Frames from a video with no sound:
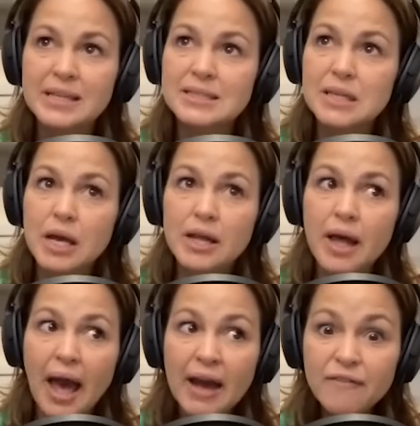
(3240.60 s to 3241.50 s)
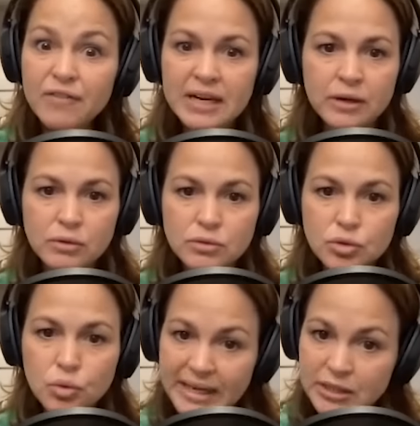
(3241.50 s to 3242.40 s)
it's eh, every
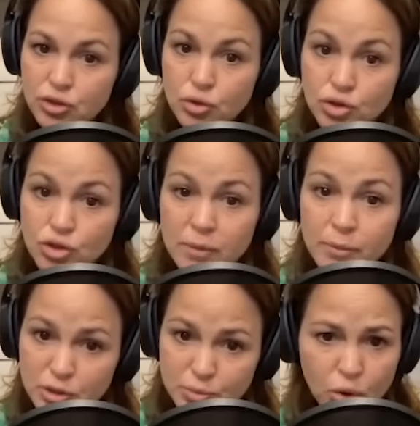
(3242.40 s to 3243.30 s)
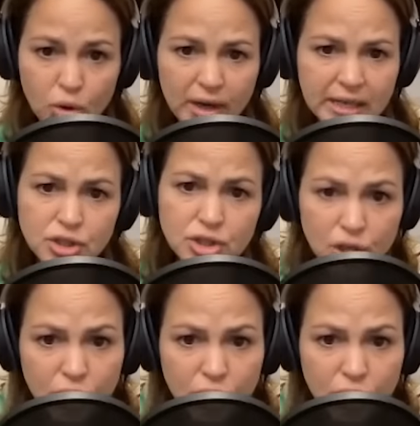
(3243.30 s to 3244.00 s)
little twinge you're so much more in